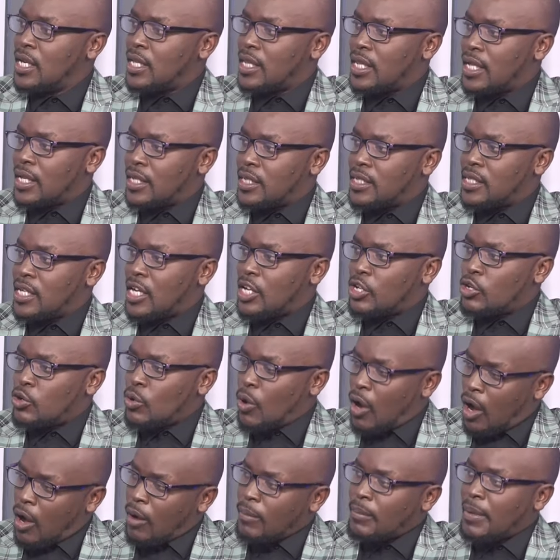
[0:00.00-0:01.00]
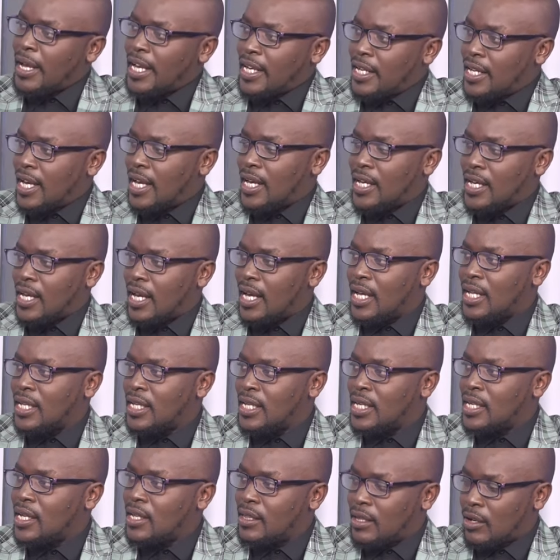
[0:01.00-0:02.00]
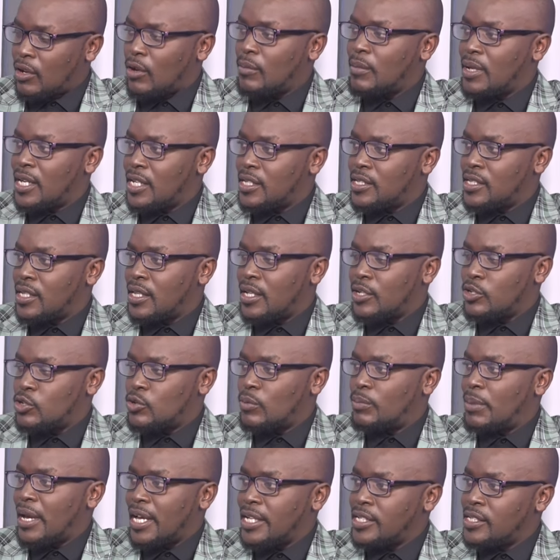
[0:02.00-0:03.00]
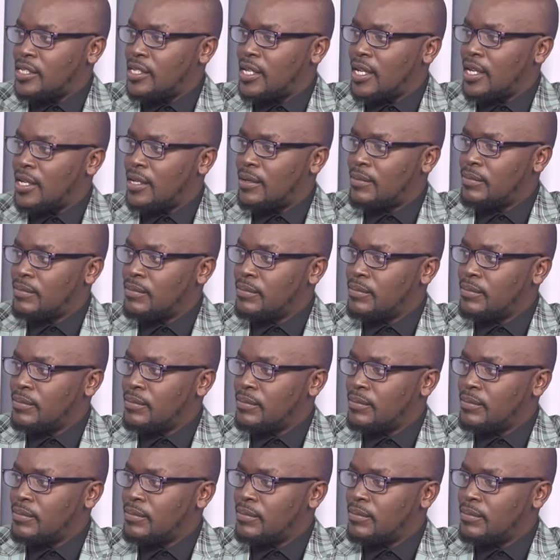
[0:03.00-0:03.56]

that you are making in the community that you're based in.